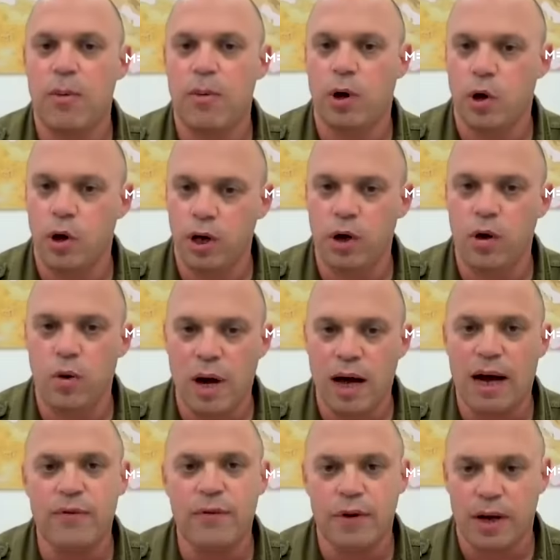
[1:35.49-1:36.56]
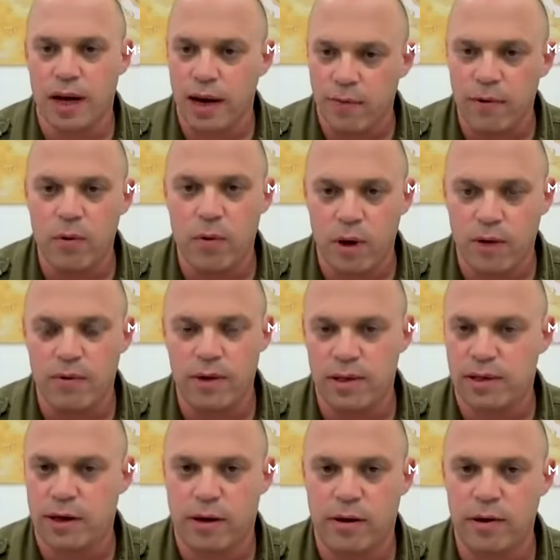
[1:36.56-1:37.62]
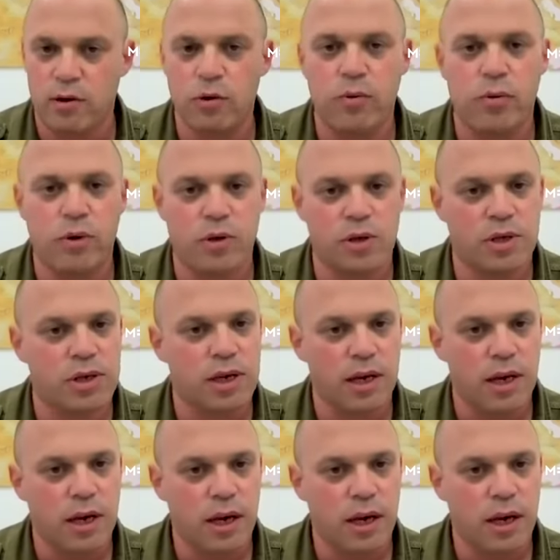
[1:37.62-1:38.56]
and we're going to go after every one of these terrorists who was